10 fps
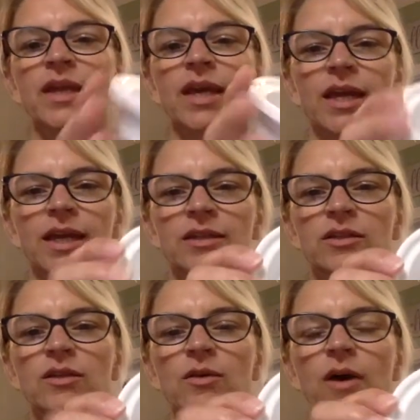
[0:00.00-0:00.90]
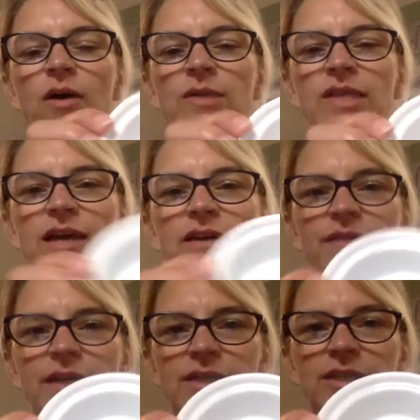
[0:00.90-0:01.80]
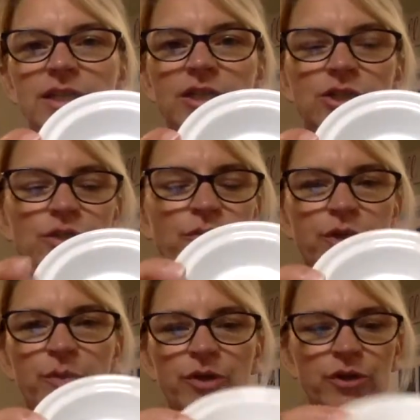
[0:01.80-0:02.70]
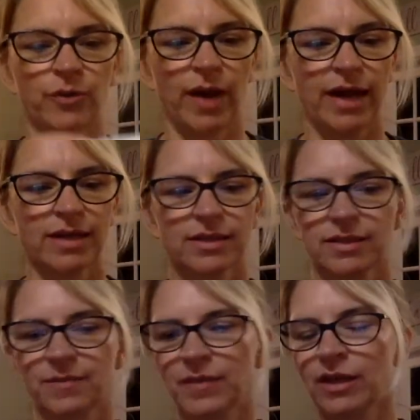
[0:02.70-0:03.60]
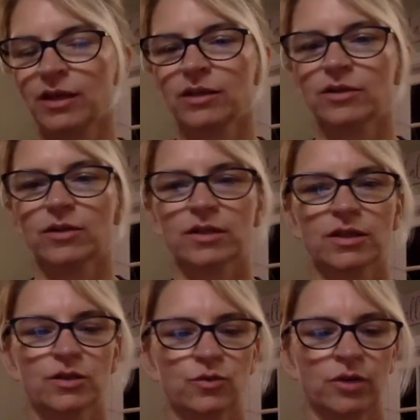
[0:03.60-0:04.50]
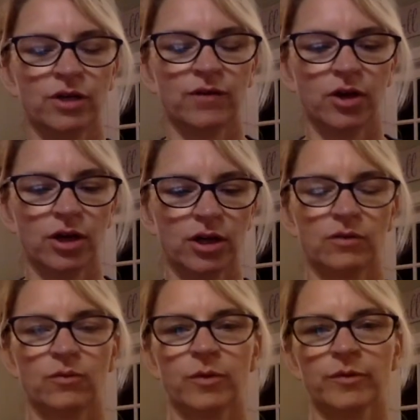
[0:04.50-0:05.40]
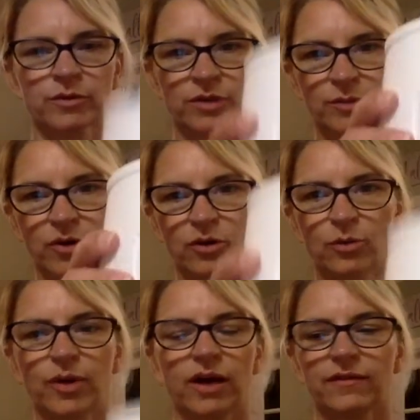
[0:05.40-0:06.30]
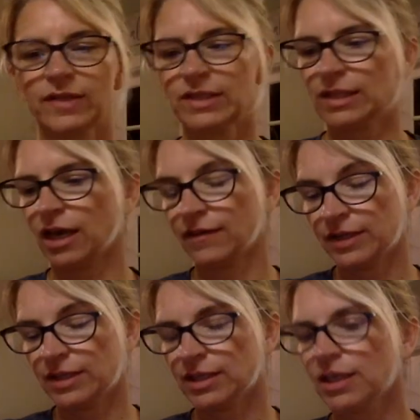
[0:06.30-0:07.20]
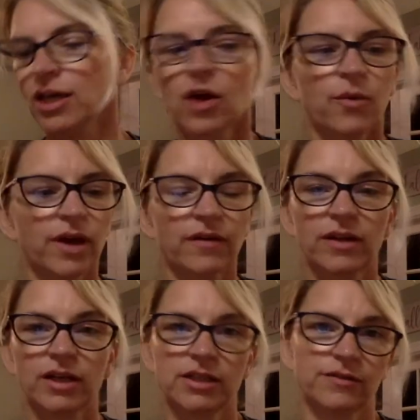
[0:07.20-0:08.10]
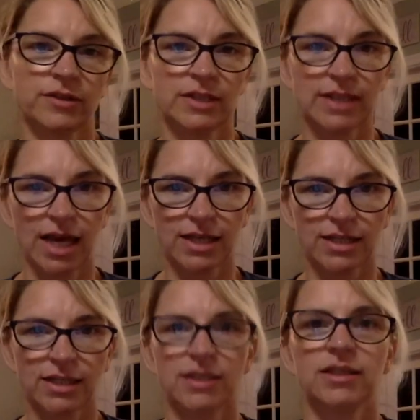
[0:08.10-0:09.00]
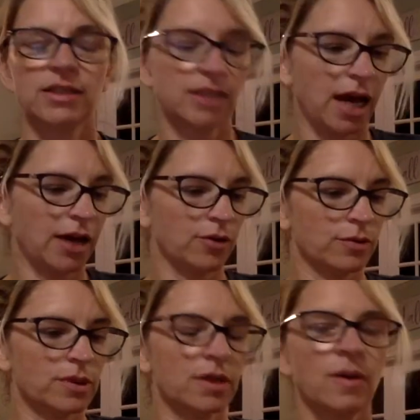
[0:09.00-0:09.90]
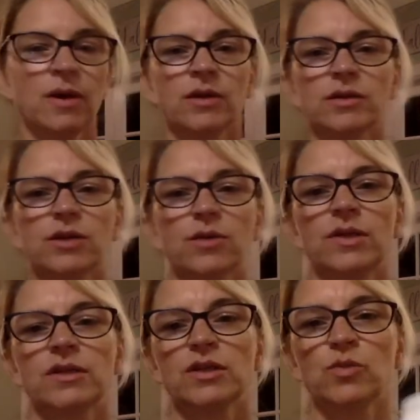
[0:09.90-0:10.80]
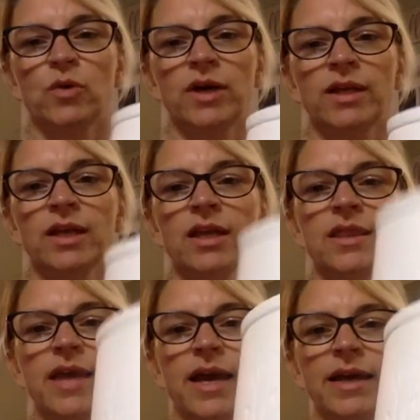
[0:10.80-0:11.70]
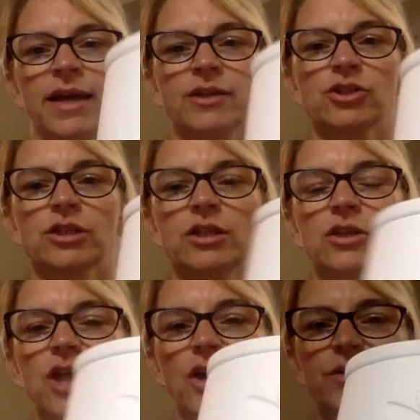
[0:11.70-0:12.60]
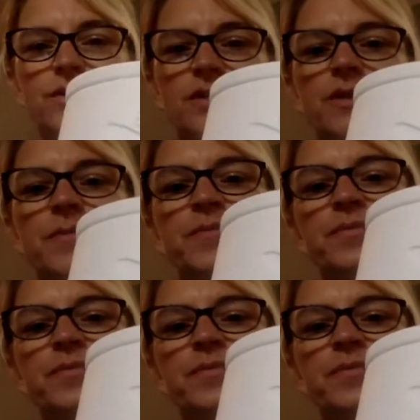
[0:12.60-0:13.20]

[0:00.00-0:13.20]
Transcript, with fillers: And they'll always have a dish where you put your wax. So this is one of our warmers with a bulb, obviously. We have a lot of different sizes and styles. So this is one that actually glows.